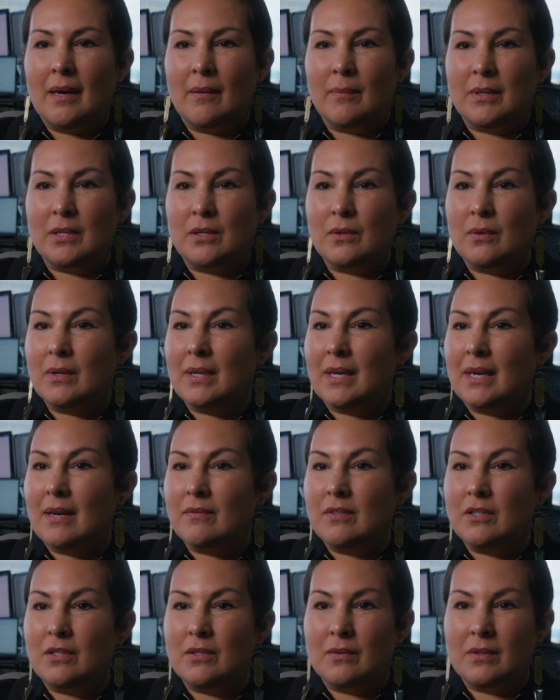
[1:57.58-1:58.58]
I've been told I
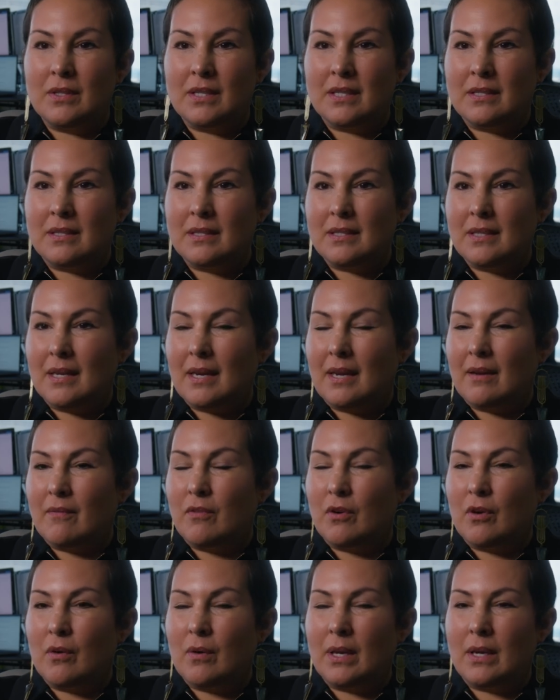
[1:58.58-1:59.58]
have to do this and I
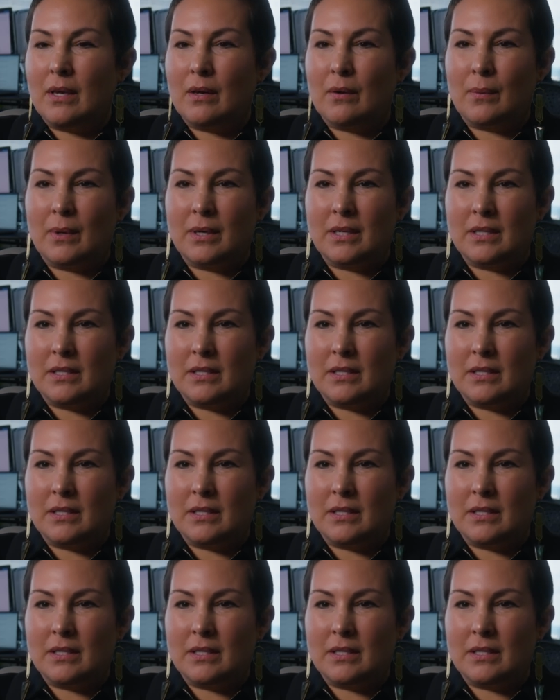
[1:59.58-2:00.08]
have no idea where to